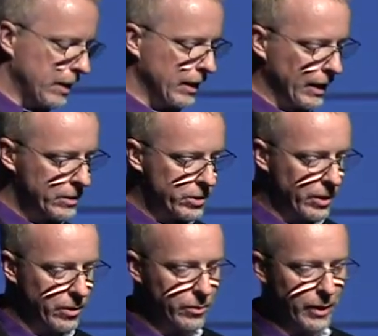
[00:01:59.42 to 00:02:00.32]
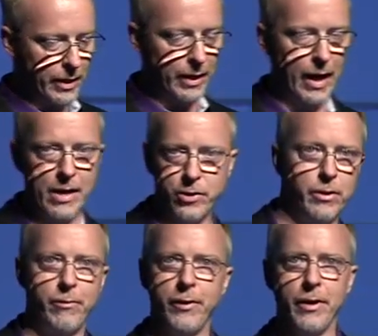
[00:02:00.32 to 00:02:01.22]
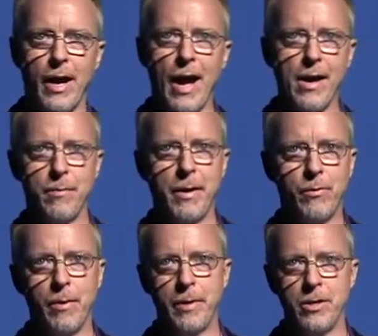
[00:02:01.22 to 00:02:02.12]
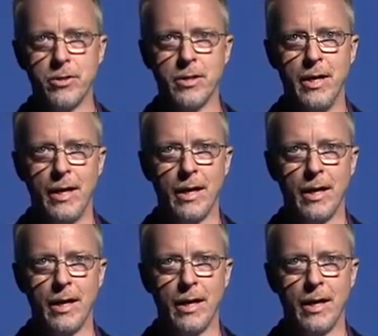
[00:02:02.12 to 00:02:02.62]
And so I started figuring out how to make web pages, and